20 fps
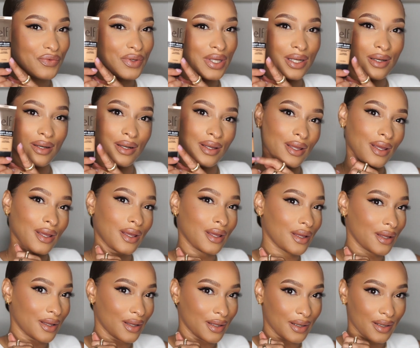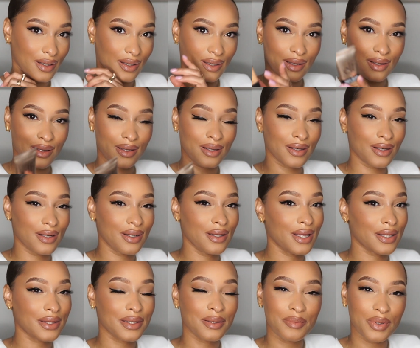You've done it again.
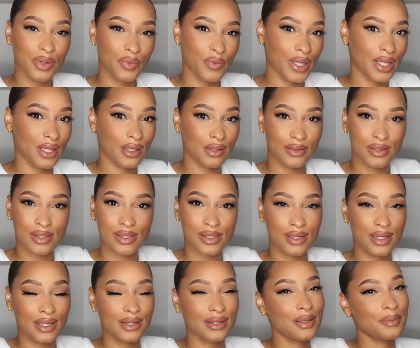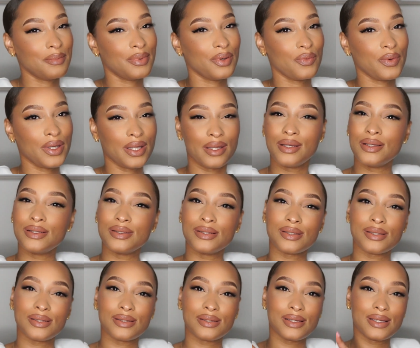Nothing but wins. Nothing but
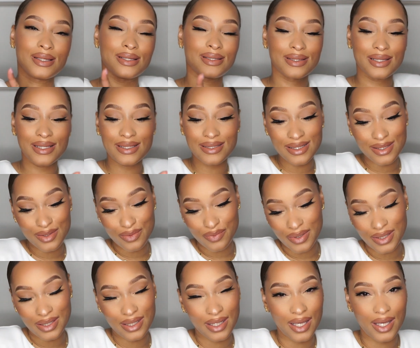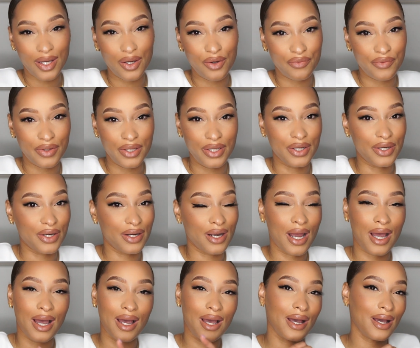wins. This is really an e.l.f.
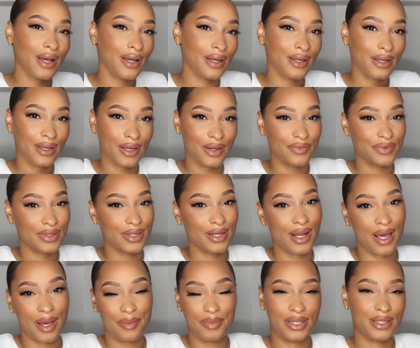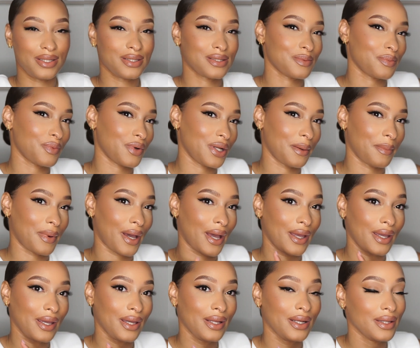year. I have not been
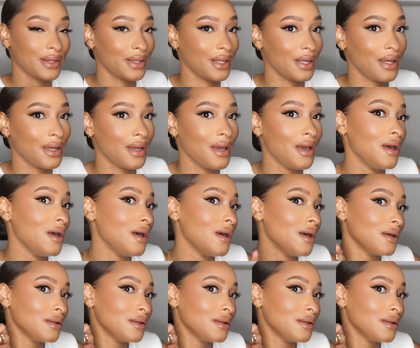disappointed by anything.